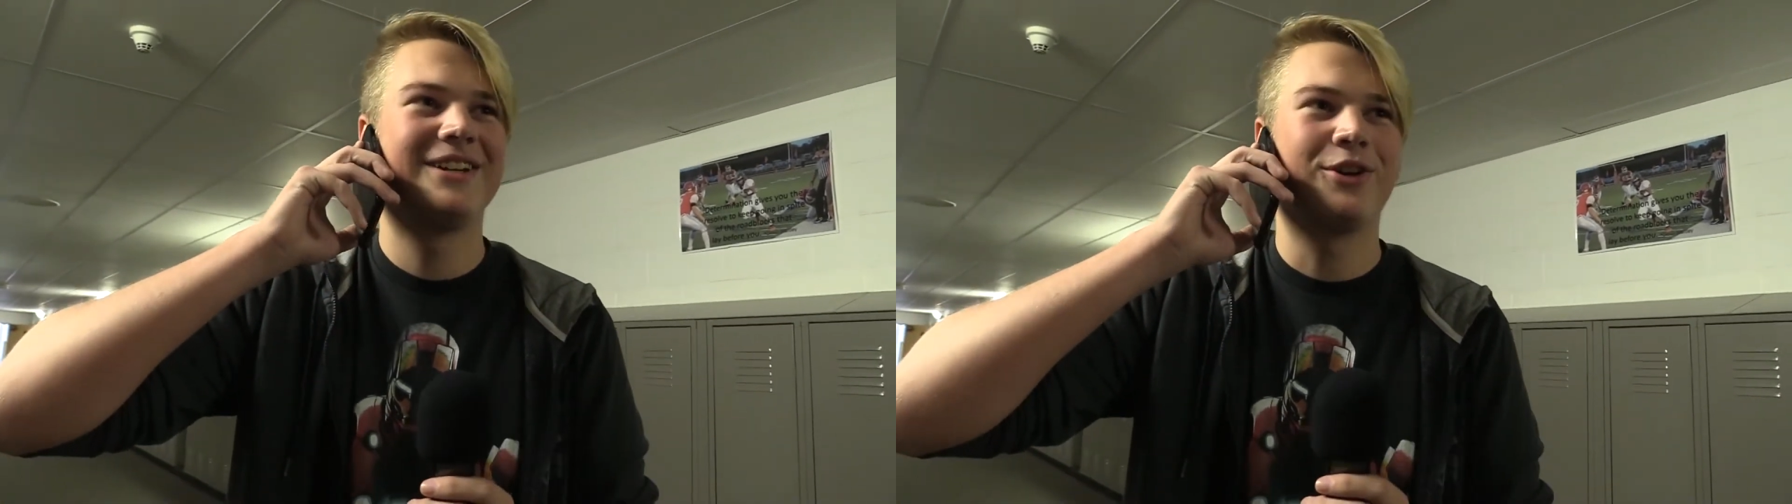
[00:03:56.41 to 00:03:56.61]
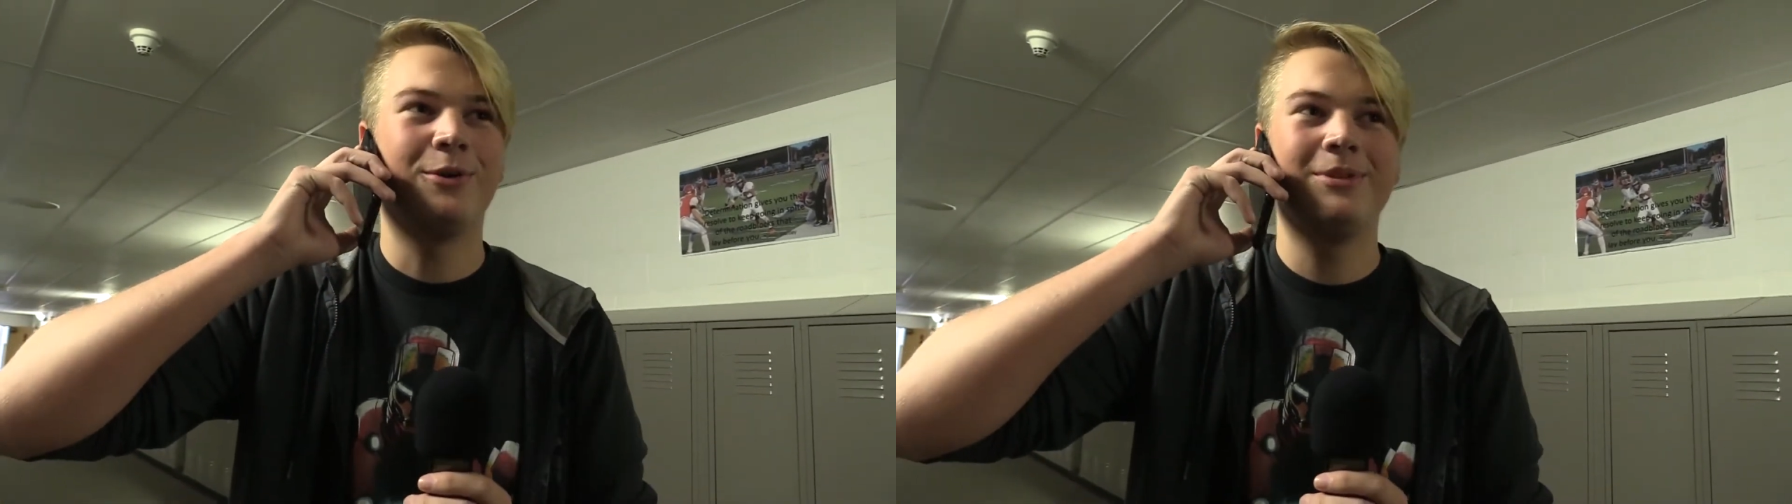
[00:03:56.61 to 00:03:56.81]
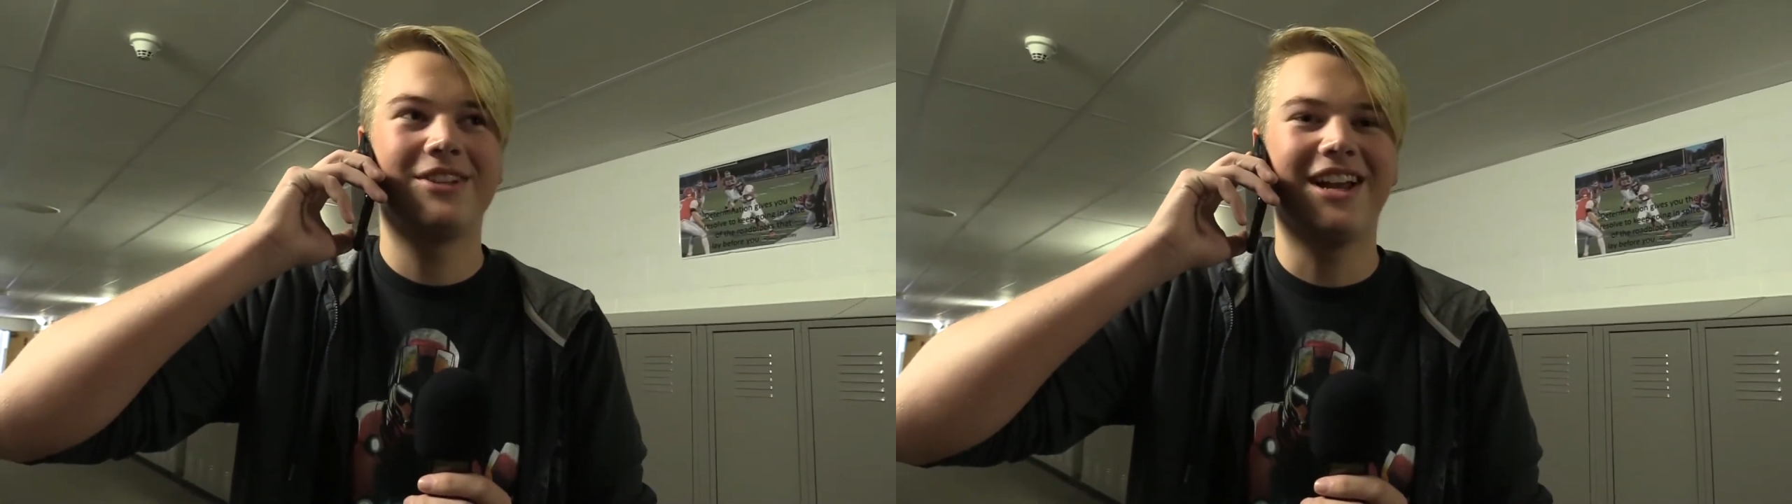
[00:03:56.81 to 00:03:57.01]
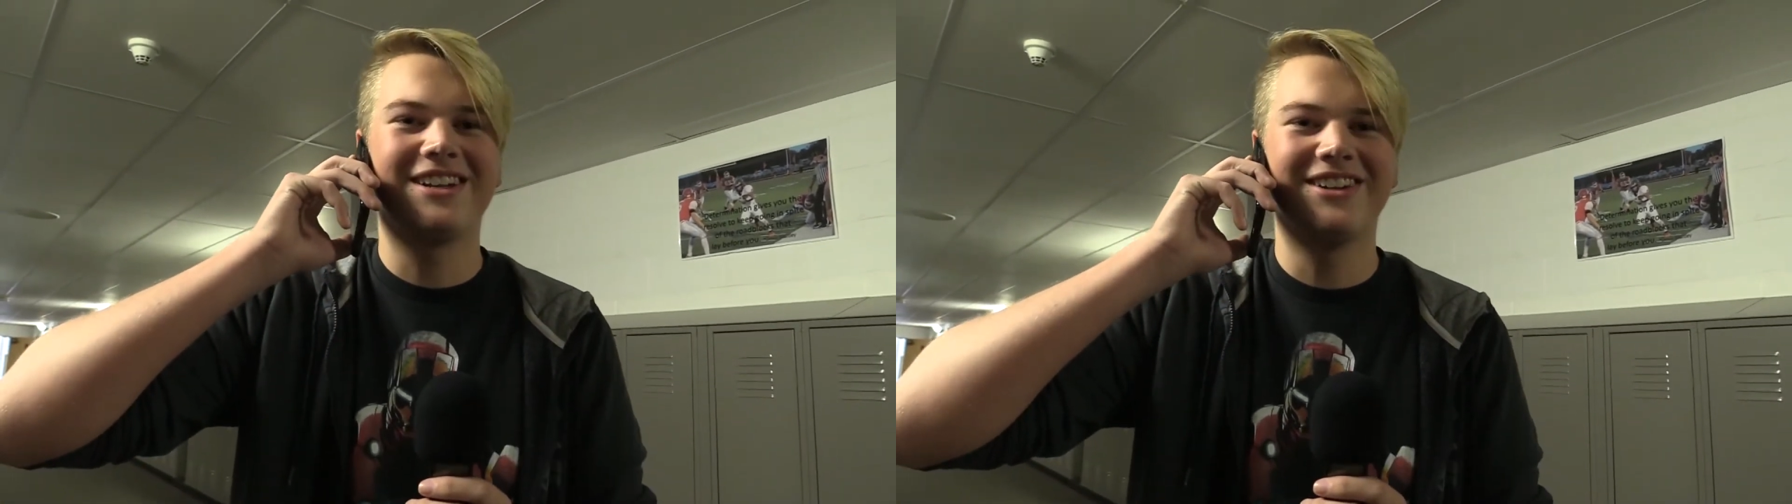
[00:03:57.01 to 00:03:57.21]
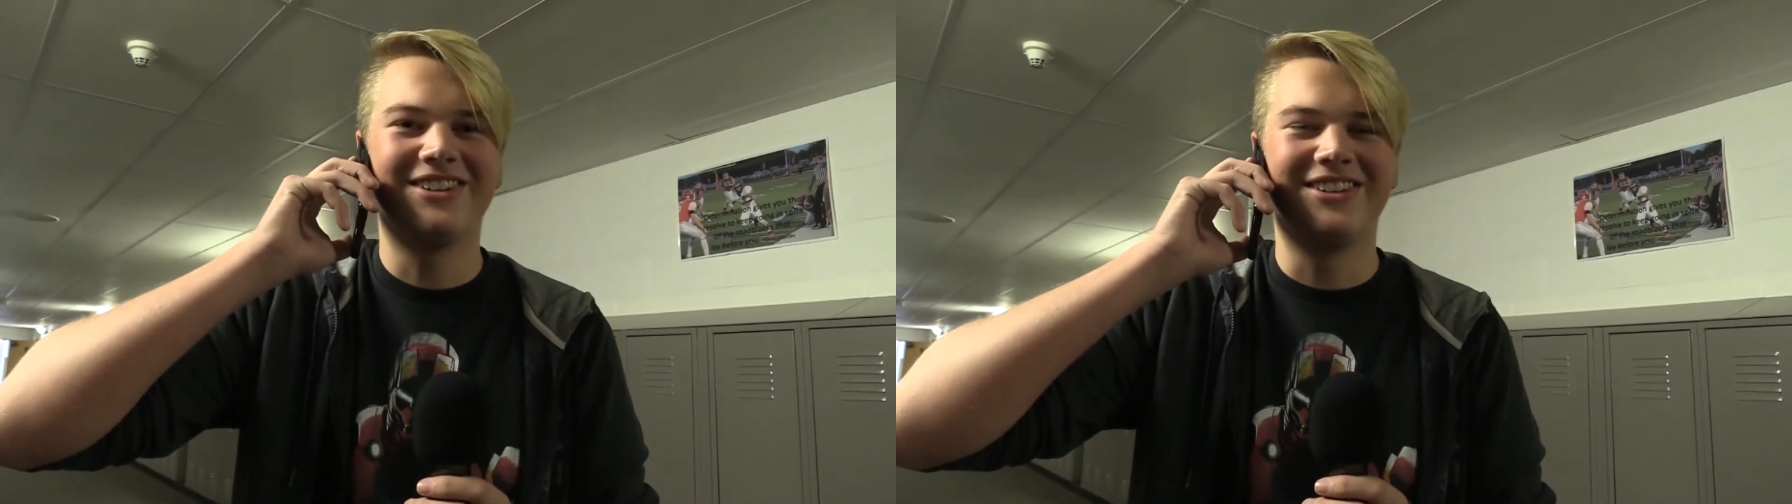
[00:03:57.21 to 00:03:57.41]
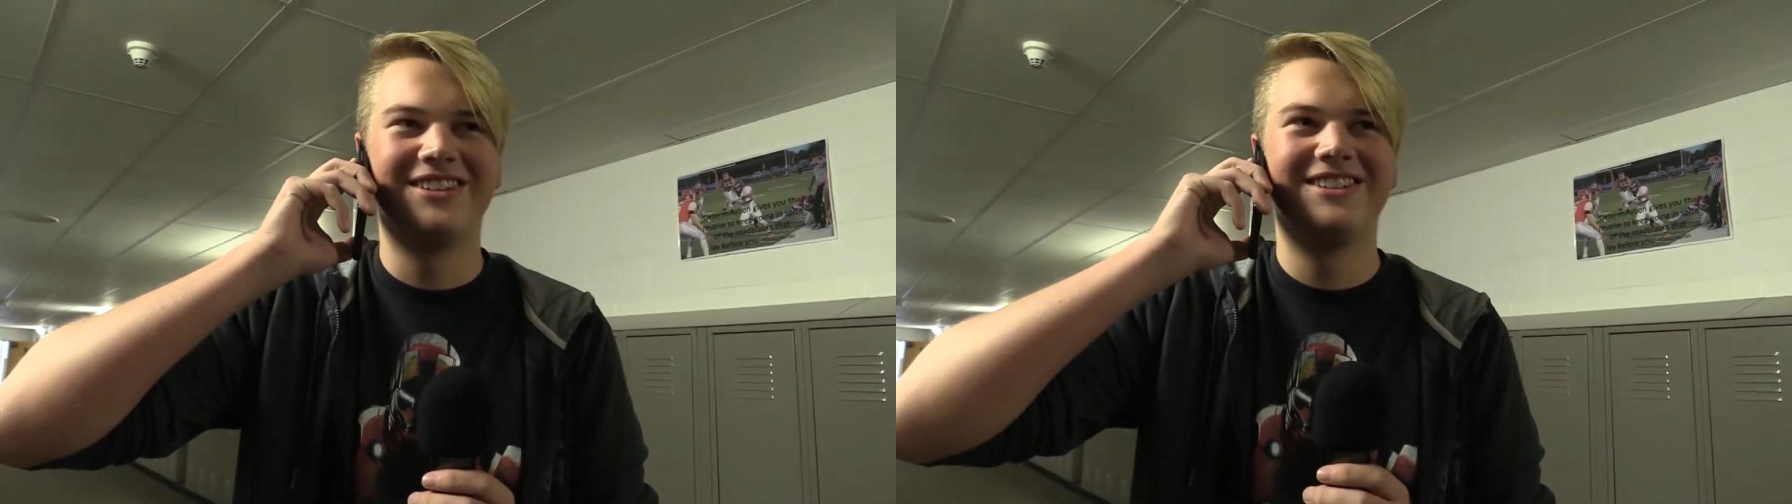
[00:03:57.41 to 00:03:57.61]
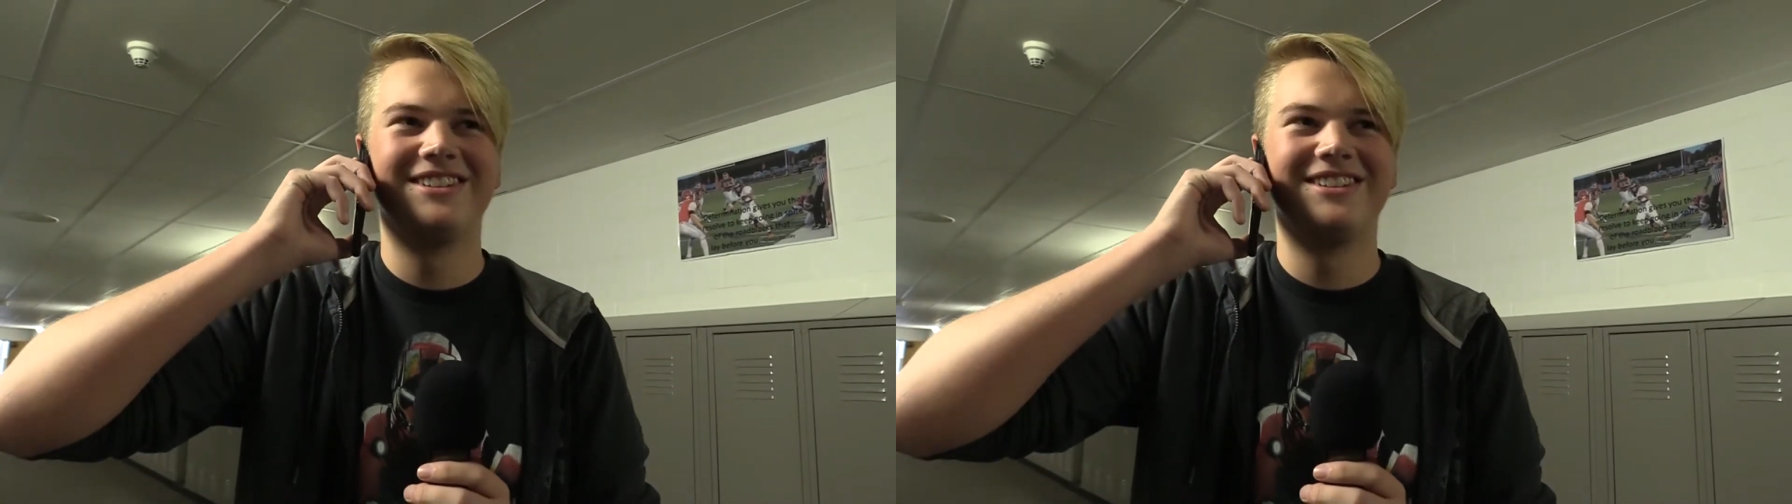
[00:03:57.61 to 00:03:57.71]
Colby's got a girl.